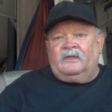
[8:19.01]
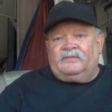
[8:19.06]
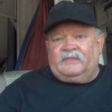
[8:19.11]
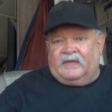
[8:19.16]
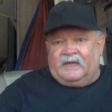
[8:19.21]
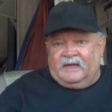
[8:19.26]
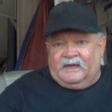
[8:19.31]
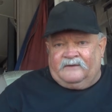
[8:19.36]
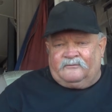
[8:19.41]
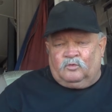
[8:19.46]

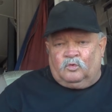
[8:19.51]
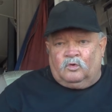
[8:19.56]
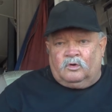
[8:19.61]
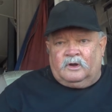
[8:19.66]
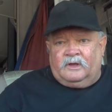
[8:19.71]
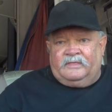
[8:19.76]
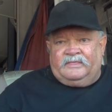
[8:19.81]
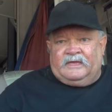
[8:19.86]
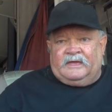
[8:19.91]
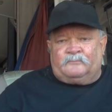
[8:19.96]
They have
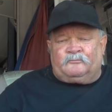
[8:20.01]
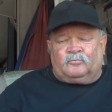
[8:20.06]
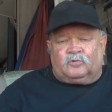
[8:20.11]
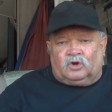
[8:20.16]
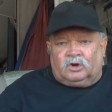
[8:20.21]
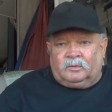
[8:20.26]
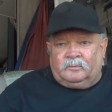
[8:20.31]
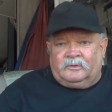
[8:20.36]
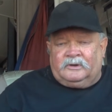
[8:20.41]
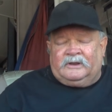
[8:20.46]
one that
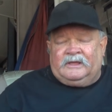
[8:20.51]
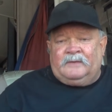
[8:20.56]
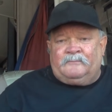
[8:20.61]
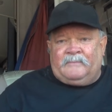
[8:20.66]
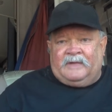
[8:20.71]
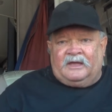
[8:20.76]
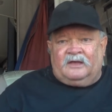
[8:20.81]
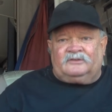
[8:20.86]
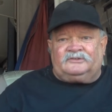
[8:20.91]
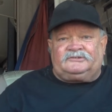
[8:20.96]
permanently
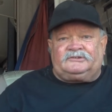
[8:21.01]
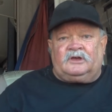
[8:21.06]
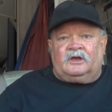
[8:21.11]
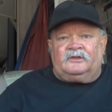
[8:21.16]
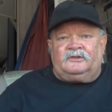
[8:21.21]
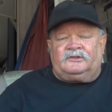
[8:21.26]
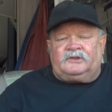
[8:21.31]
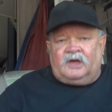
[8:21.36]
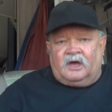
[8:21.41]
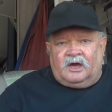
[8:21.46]
mounts
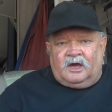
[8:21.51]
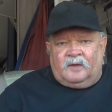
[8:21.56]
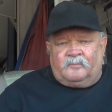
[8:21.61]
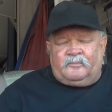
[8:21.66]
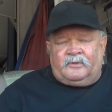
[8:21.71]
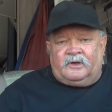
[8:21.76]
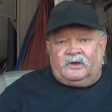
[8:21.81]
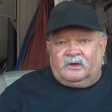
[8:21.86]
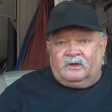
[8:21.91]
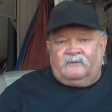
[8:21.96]
on
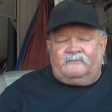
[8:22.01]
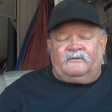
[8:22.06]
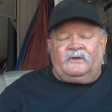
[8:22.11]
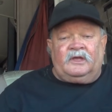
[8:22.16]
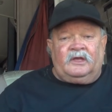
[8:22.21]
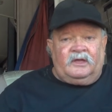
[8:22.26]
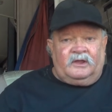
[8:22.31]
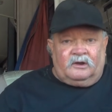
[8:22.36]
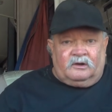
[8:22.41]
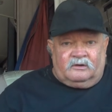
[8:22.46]
top of
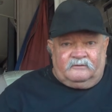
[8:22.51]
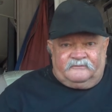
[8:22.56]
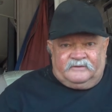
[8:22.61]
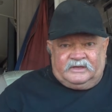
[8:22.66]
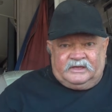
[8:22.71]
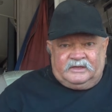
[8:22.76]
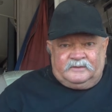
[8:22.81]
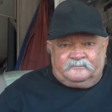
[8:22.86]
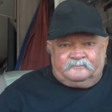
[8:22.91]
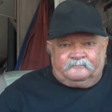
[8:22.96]
an
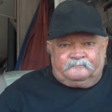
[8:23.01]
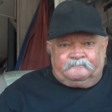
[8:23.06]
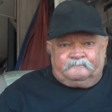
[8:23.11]
RV.